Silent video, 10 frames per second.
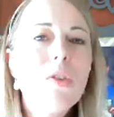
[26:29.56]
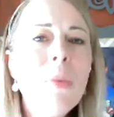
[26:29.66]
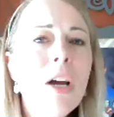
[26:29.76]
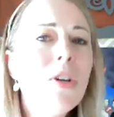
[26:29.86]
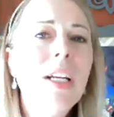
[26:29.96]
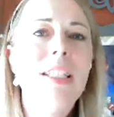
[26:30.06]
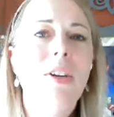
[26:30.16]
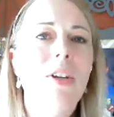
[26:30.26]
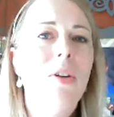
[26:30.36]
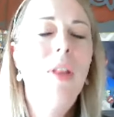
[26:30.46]
So I'm not trying to
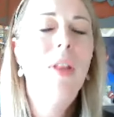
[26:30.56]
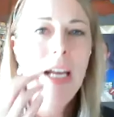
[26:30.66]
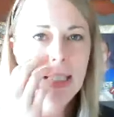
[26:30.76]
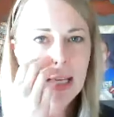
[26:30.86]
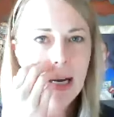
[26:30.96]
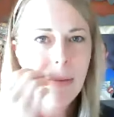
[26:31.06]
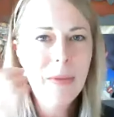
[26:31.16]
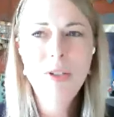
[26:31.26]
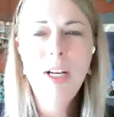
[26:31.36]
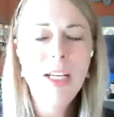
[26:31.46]
tell you, like I said,
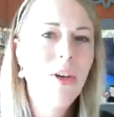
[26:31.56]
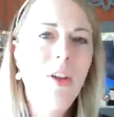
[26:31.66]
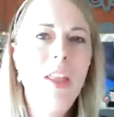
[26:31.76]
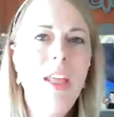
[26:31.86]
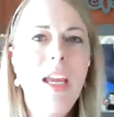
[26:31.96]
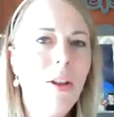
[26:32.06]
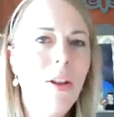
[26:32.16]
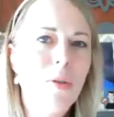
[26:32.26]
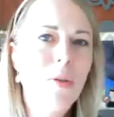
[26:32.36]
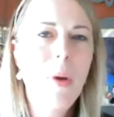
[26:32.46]
I'm not trying to tell you that you
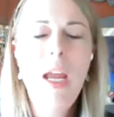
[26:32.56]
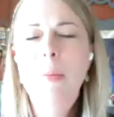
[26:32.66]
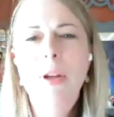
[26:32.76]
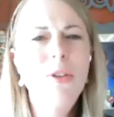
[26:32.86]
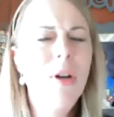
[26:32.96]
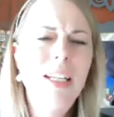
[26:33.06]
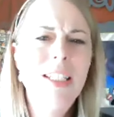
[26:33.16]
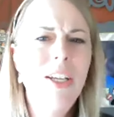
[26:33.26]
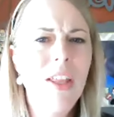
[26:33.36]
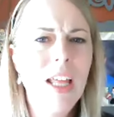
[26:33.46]
gotta lose weight. I'm not trying
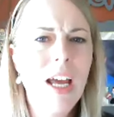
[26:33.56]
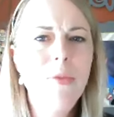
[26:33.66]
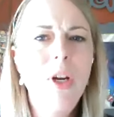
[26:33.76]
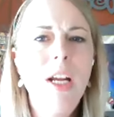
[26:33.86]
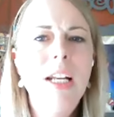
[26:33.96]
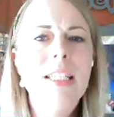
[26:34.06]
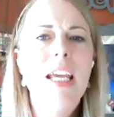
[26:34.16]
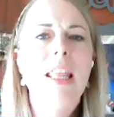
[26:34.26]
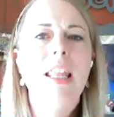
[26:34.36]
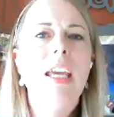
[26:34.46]
to tell you that. I'm trying to
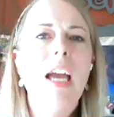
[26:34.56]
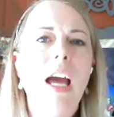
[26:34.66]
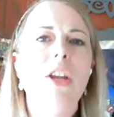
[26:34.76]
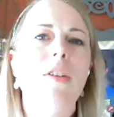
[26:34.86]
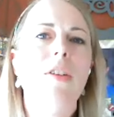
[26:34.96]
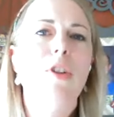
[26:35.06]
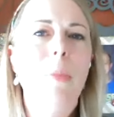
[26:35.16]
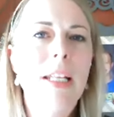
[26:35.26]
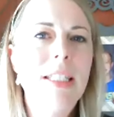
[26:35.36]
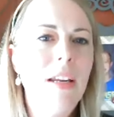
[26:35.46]
say that you gotta shift
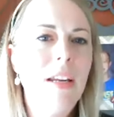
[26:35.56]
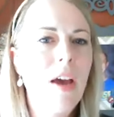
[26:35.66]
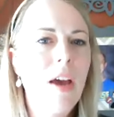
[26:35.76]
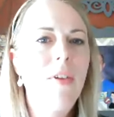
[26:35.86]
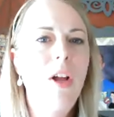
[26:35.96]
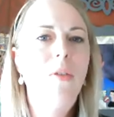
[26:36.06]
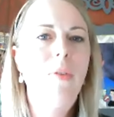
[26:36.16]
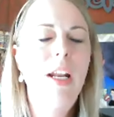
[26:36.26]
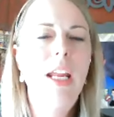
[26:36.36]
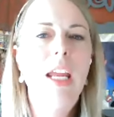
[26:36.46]
your mindset if you haven't
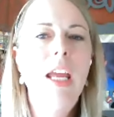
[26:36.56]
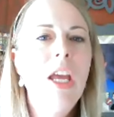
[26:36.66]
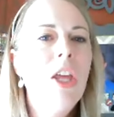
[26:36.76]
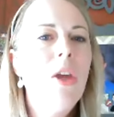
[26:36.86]
already.